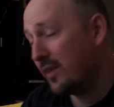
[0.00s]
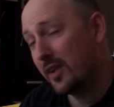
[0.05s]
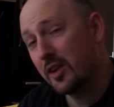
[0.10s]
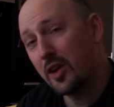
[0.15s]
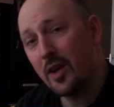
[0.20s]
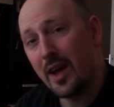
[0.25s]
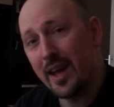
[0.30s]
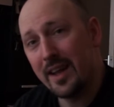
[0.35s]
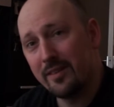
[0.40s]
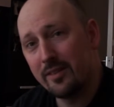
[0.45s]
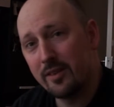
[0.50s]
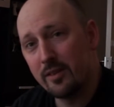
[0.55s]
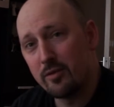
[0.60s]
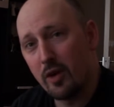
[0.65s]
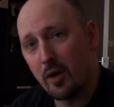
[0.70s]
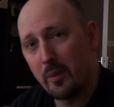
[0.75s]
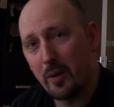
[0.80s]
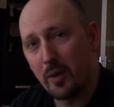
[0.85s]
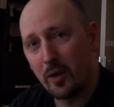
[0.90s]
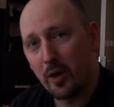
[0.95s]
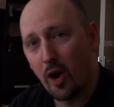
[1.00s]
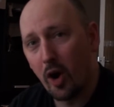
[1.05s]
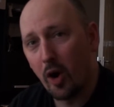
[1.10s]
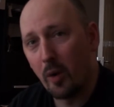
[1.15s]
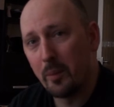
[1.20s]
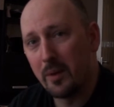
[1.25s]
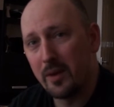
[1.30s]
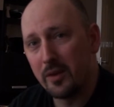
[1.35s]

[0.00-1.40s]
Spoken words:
I don't enter RoboCop,